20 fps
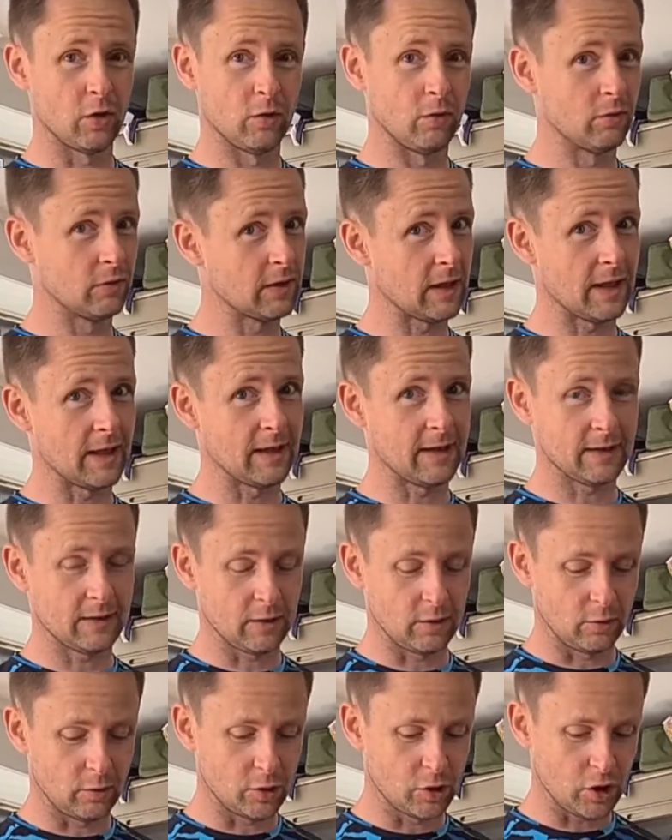
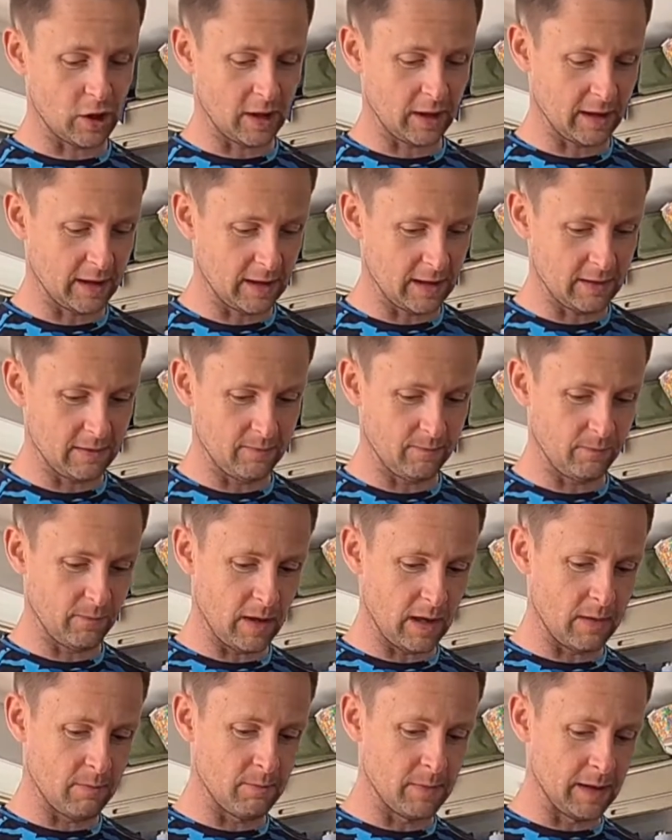old chunky
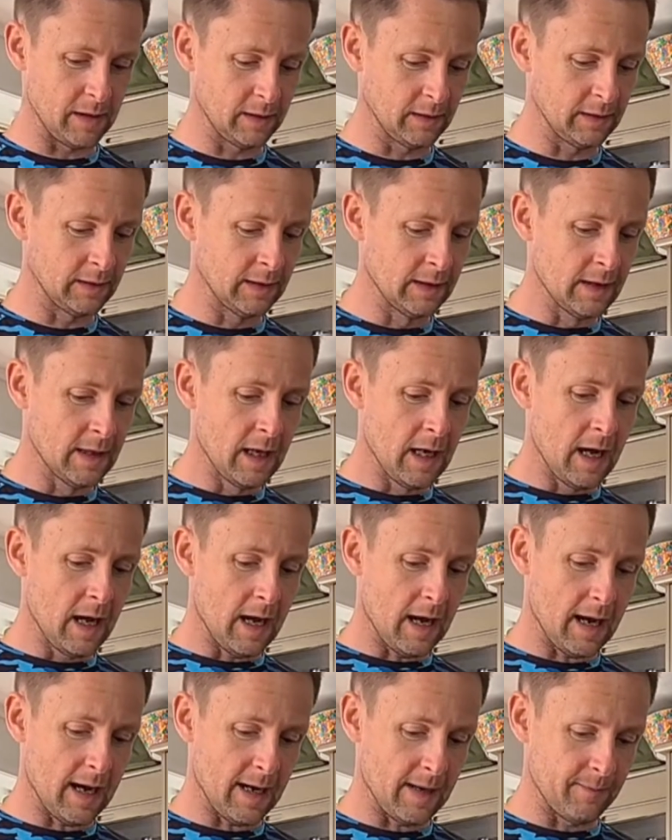meal.
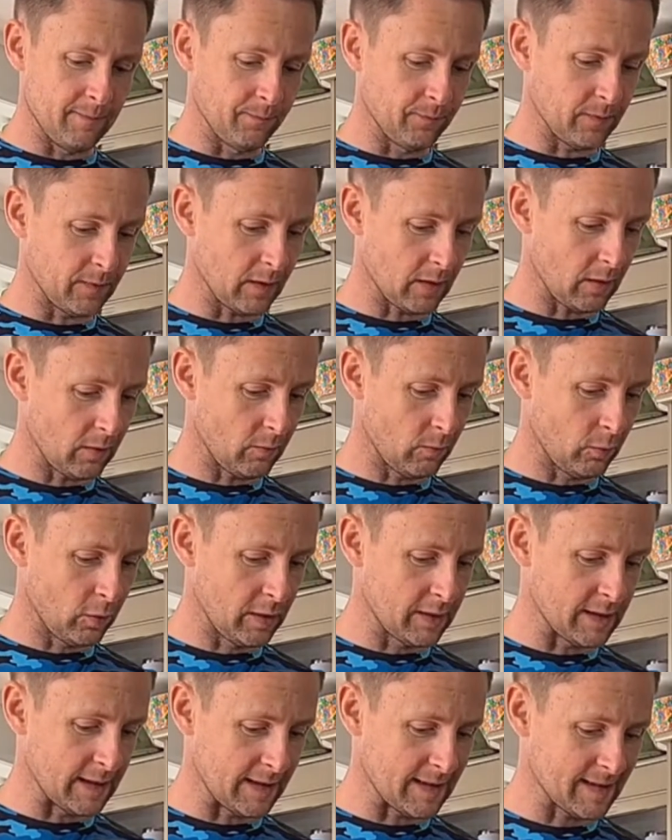What
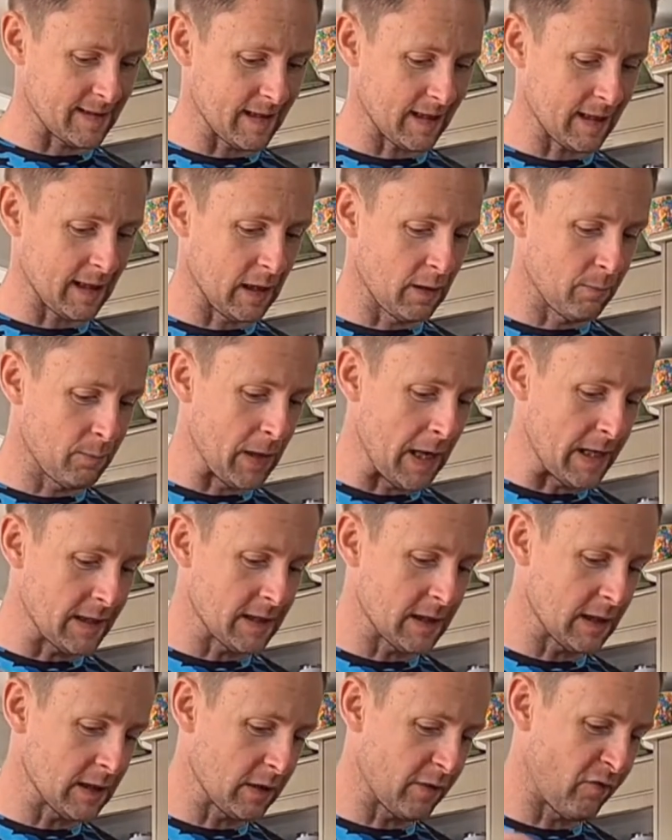is it? Succulent
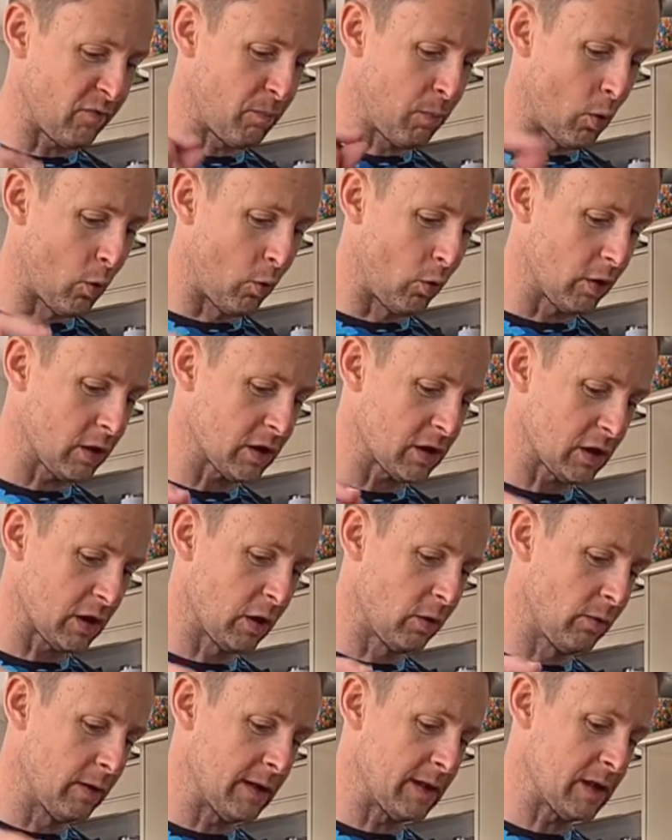pieces of pork,
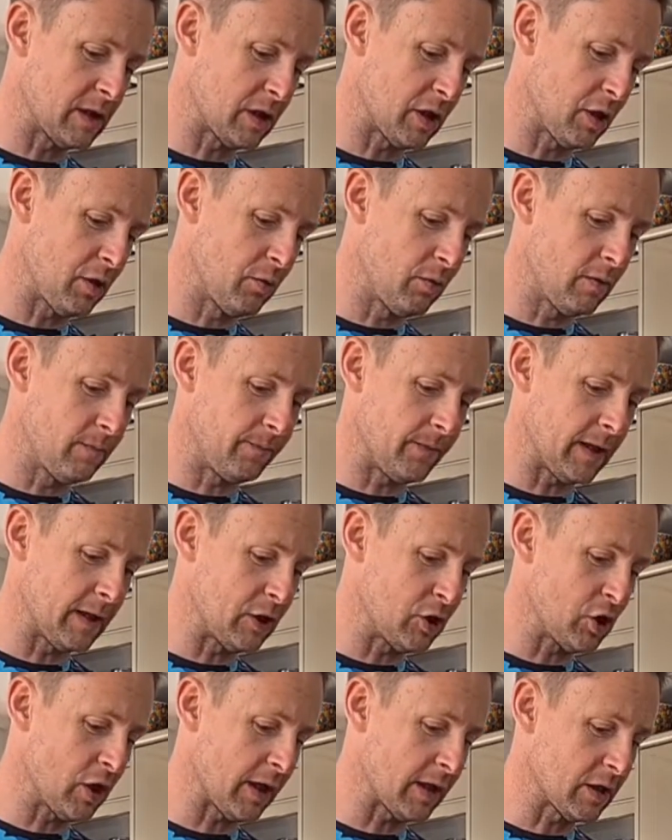slowly stewed
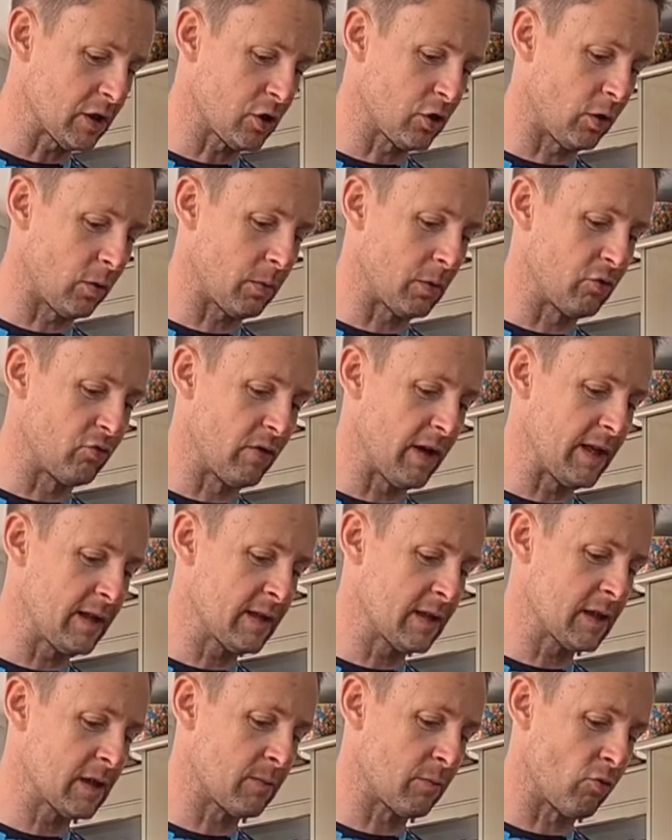in chicken stock with
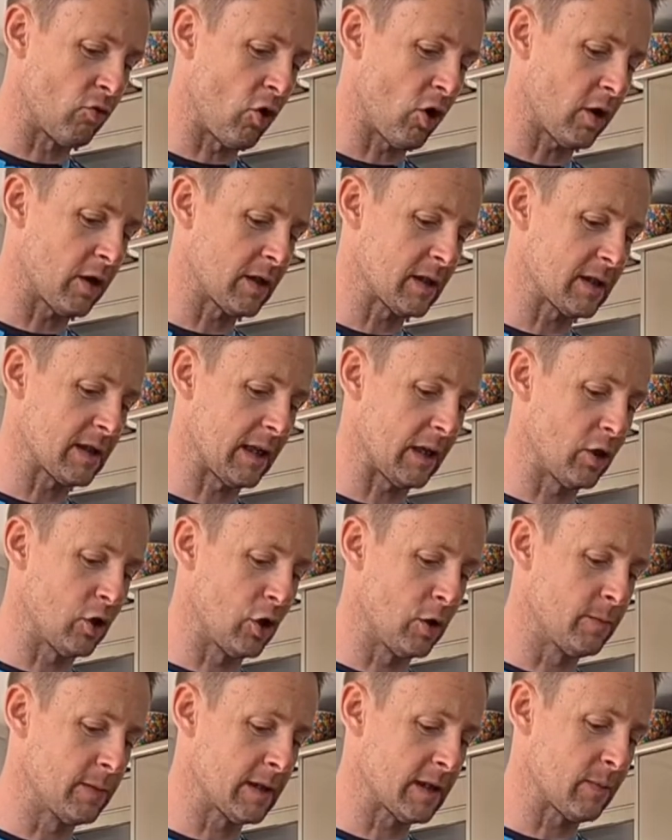raisins, Moroccan-style
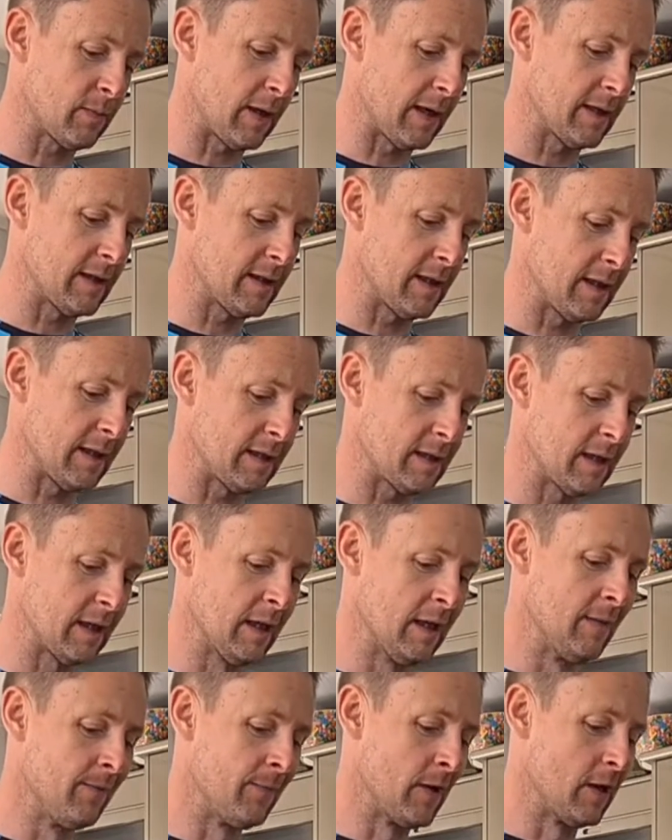herbs and spices,
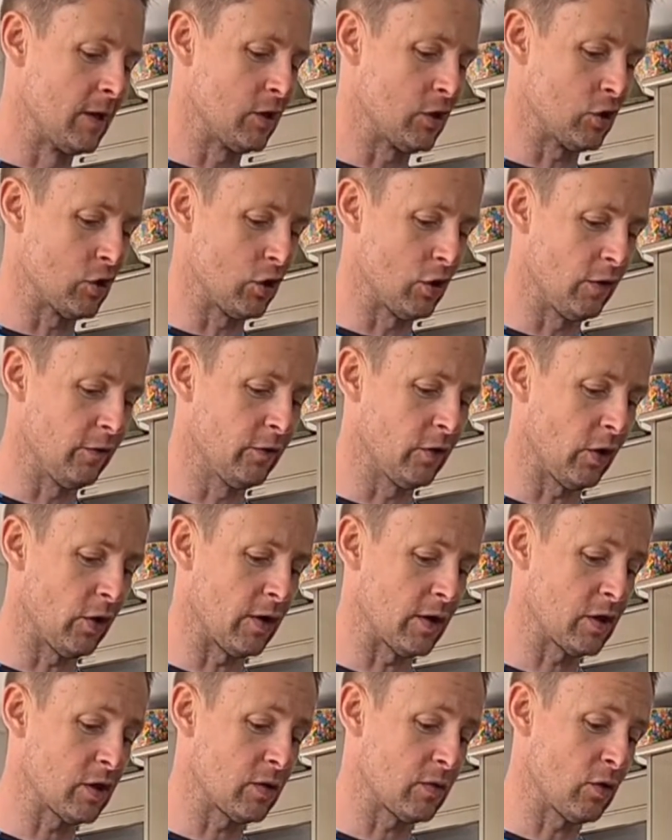served on
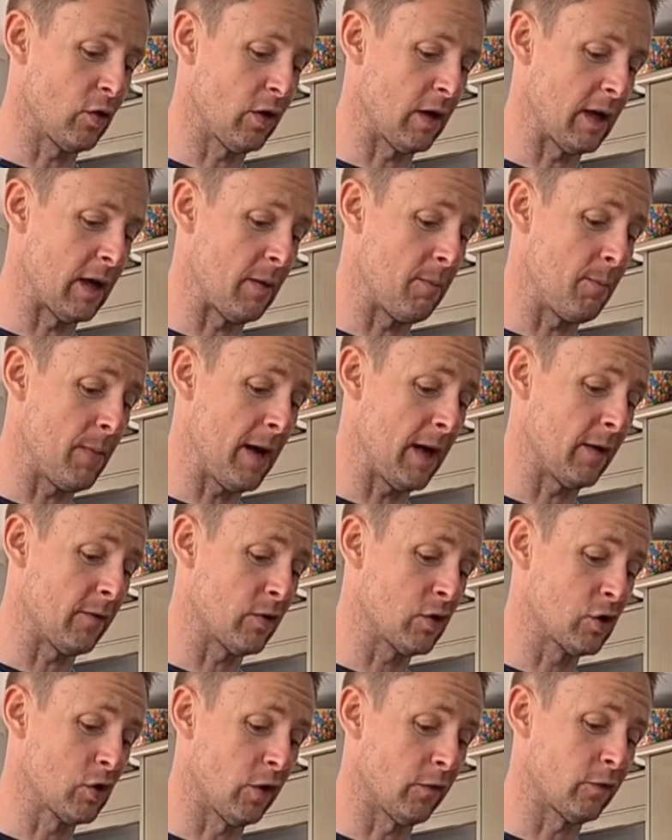a bed of
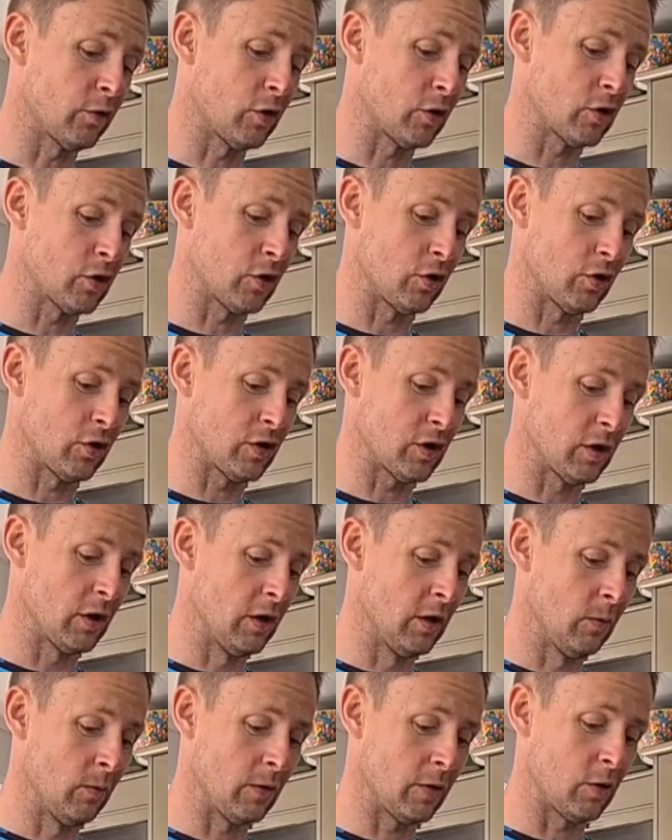soft couscous
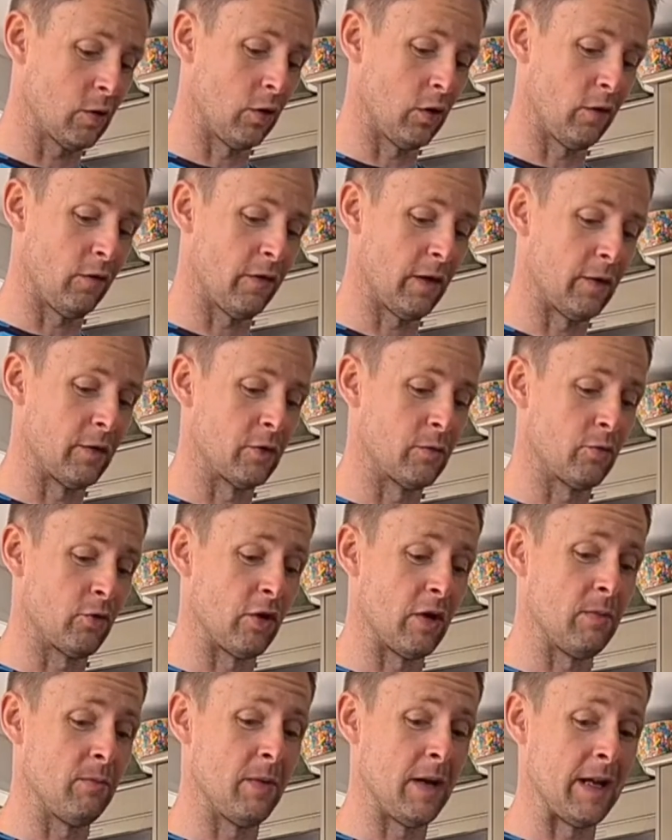with cauliflower and
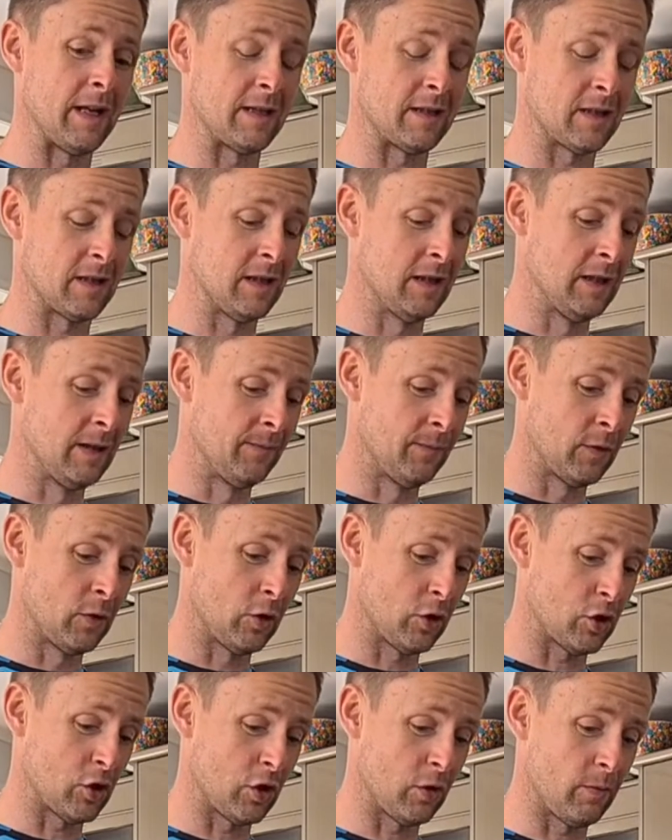green beans.
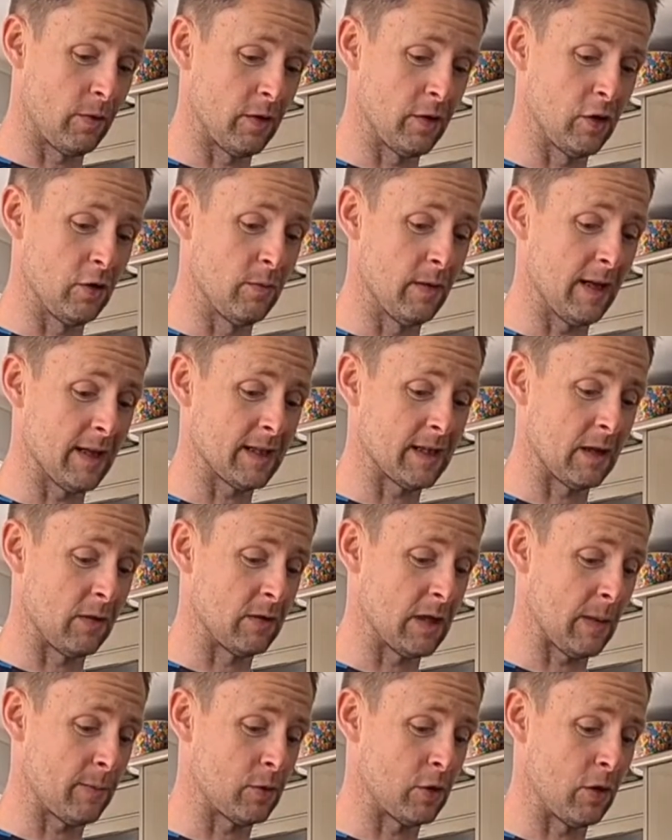Not sure about you, but that
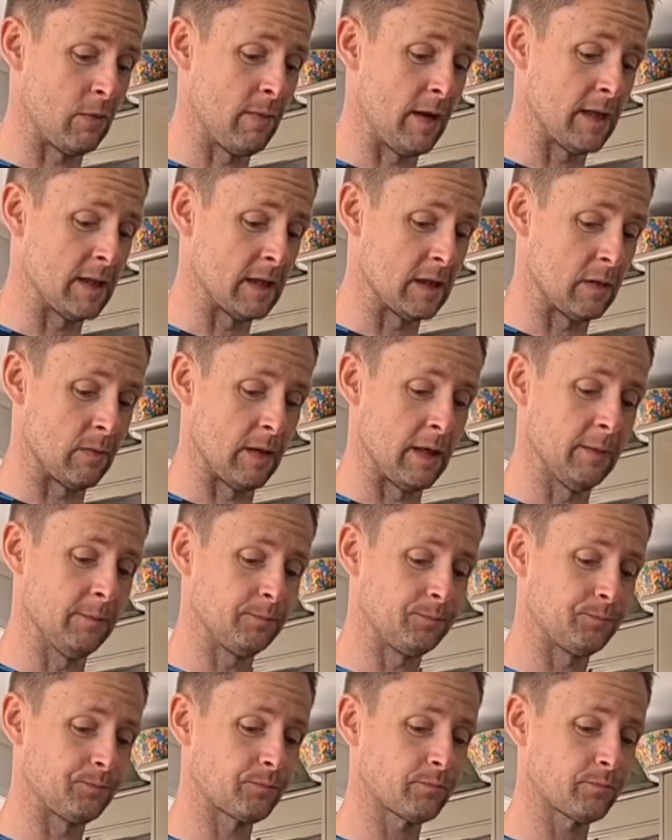sounds absolutely amazing to me.